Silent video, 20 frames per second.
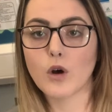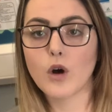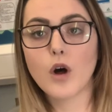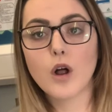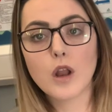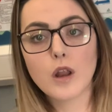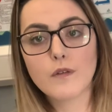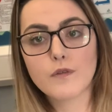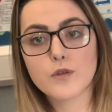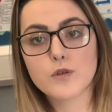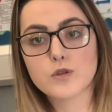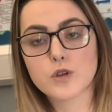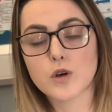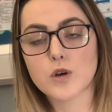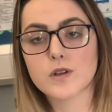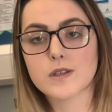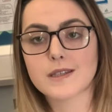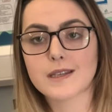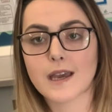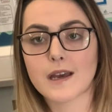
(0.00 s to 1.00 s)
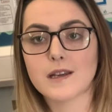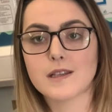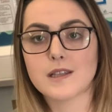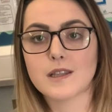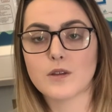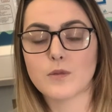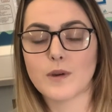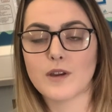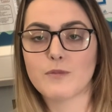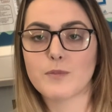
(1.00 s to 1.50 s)
all of those hot skills
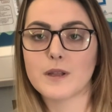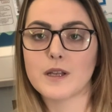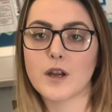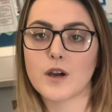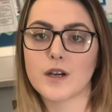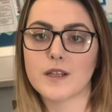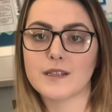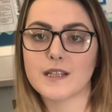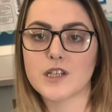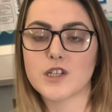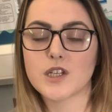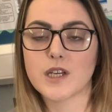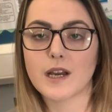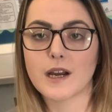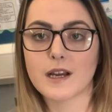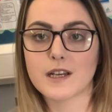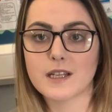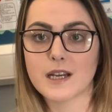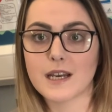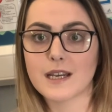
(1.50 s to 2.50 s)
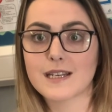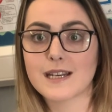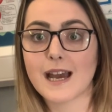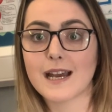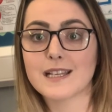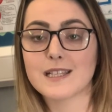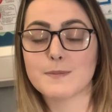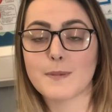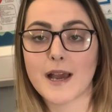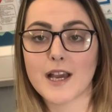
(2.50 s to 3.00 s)
that we've been learning this year, and
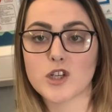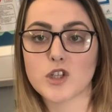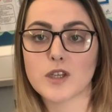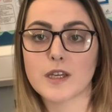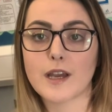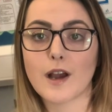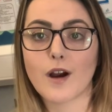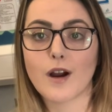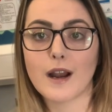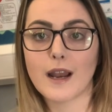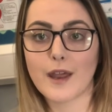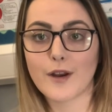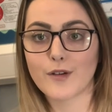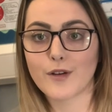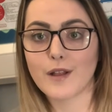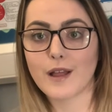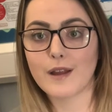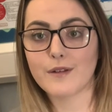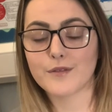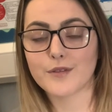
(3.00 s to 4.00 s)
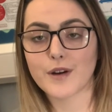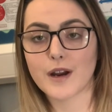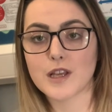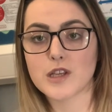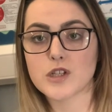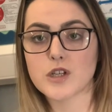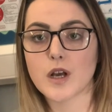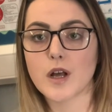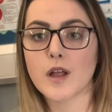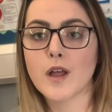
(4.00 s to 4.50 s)
especially our literal,
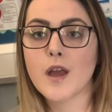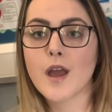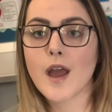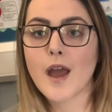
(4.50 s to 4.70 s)
inferential